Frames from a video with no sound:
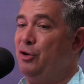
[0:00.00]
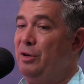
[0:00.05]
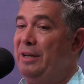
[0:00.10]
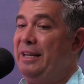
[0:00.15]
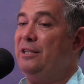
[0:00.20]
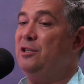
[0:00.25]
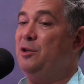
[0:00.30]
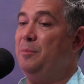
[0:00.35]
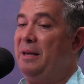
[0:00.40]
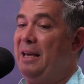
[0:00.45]
you
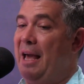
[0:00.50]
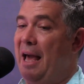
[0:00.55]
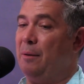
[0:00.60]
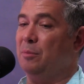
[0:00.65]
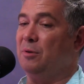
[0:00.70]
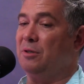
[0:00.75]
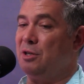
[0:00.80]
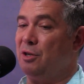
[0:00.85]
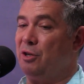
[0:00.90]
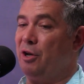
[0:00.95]
need to be
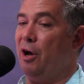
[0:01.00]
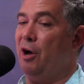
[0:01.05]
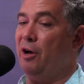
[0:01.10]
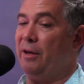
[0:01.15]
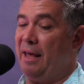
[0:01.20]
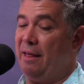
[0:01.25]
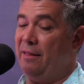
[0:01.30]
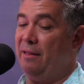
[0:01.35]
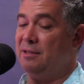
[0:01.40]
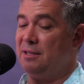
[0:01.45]
able to go,
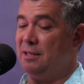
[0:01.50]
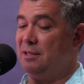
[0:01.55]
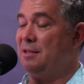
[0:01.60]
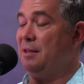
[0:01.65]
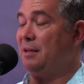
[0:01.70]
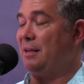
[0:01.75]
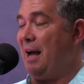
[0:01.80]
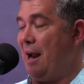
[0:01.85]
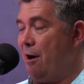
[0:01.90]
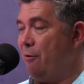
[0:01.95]
okay, this is
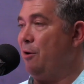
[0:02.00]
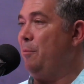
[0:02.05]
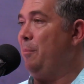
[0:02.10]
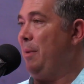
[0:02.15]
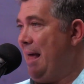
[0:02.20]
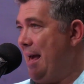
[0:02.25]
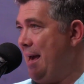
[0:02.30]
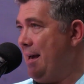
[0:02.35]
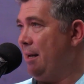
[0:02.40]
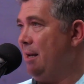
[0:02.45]
the current
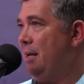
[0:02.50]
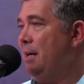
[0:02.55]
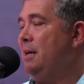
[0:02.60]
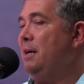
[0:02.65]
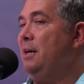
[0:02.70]
plan,